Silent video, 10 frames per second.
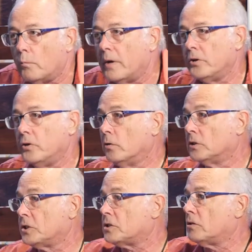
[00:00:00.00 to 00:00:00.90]
Whether you're
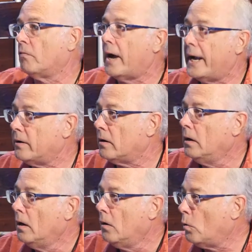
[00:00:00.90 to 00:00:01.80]
just a
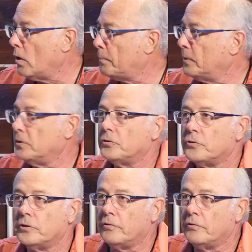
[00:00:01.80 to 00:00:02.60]
writer or a producer,